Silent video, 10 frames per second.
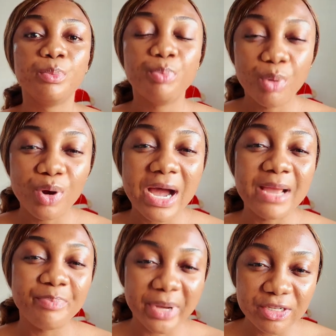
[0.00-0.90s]
But
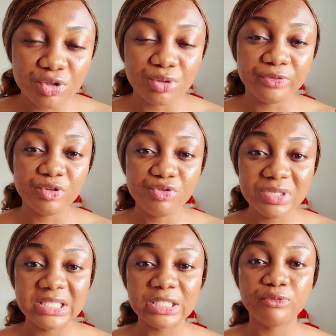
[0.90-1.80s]
I bet you if you
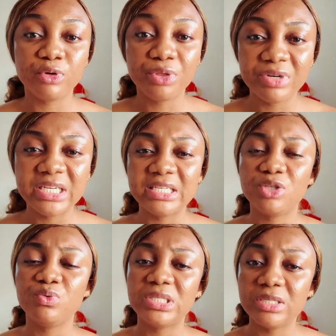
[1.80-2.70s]
use this for 3 days,
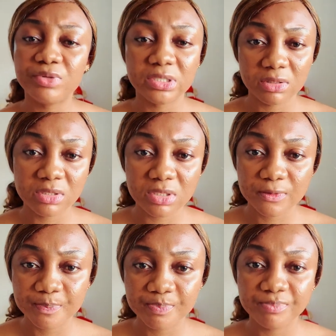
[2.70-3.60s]
you will see results.
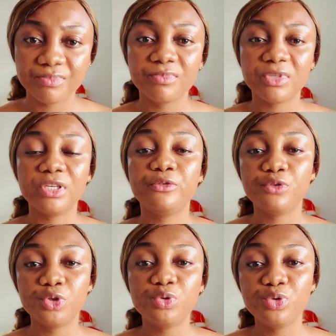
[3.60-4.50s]

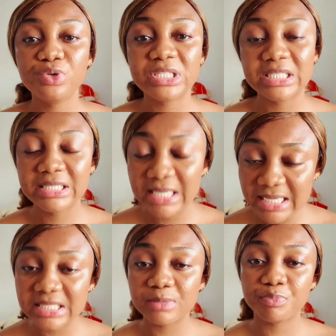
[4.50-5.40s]
If you use
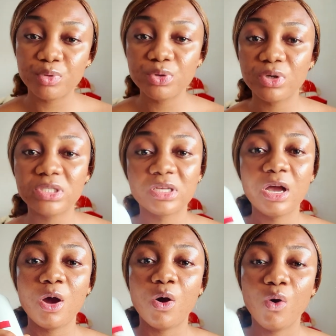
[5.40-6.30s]
this product
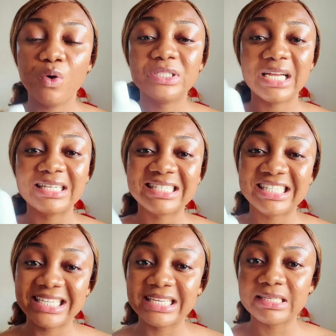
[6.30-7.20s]
on that
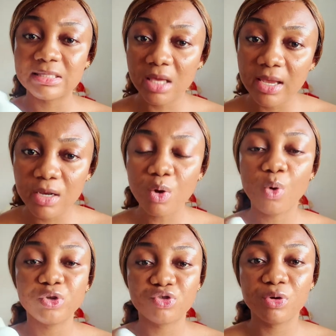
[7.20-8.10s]
chicken skin
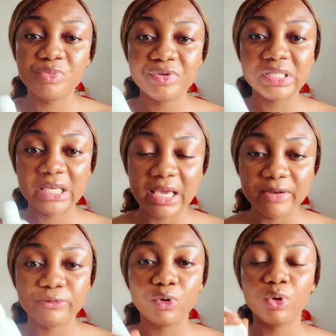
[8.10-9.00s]
or strawberry skin
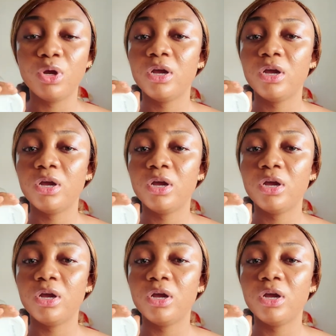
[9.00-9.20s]
for